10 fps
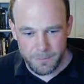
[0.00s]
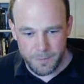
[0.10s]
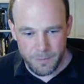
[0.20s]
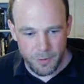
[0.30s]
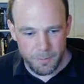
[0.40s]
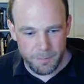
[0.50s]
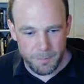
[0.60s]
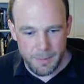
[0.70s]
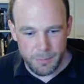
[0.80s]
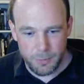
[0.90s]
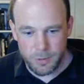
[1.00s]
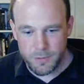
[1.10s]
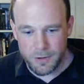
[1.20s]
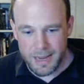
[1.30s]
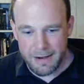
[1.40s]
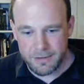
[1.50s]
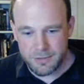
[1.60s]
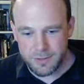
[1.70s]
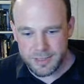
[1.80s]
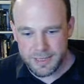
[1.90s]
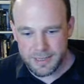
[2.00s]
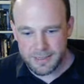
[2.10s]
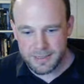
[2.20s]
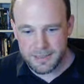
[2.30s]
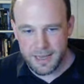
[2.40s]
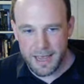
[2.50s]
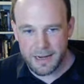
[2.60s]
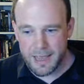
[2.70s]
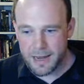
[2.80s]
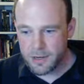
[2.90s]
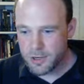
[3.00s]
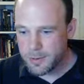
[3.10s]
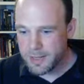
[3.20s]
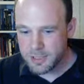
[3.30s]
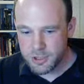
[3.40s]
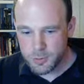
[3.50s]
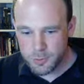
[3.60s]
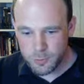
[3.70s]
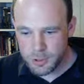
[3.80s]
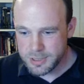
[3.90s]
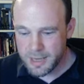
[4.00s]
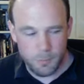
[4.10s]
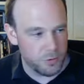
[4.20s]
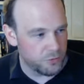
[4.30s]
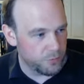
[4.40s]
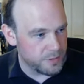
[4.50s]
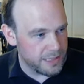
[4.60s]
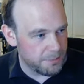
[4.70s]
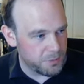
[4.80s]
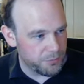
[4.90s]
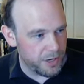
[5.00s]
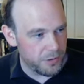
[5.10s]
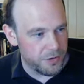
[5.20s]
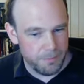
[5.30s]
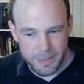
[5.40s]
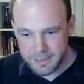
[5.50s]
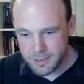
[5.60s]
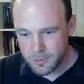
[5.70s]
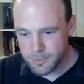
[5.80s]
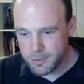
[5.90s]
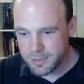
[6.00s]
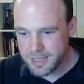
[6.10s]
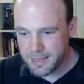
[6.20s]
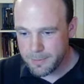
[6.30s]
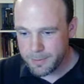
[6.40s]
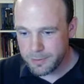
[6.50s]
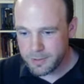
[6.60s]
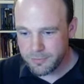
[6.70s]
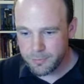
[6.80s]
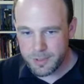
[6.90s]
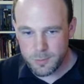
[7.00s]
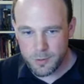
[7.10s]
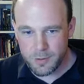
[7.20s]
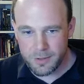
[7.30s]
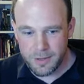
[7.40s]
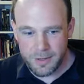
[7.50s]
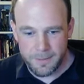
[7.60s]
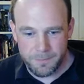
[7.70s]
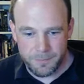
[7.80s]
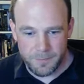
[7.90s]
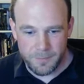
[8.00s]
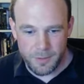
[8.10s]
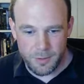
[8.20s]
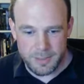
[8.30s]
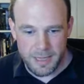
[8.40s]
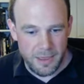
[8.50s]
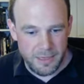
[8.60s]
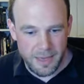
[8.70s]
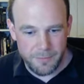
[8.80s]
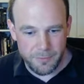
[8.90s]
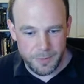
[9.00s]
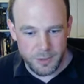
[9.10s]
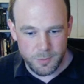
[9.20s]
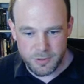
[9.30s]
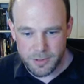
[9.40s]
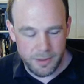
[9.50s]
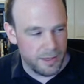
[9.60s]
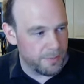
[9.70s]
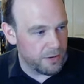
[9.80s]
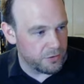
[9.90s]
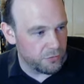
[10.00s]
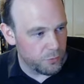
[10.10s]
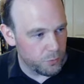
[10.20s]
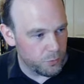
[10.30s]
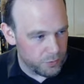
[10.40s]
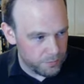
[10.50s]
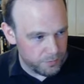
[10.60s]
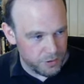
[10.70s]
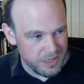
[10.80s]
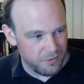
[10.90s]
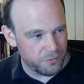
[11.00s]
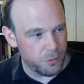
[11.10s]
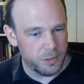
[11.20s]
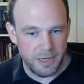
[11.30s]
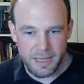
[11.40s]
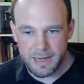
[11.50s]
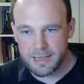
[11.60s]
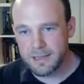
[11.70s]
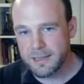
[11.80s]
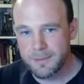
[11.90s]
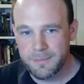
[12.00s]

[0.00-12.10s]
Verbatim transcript: you got people, you got characteristics, and again, you don't need to choose all the same ones from the same spread. You can mix it up. You could take the building from this one. You could take the theme from this one. So the theme here is food. You take food and healing.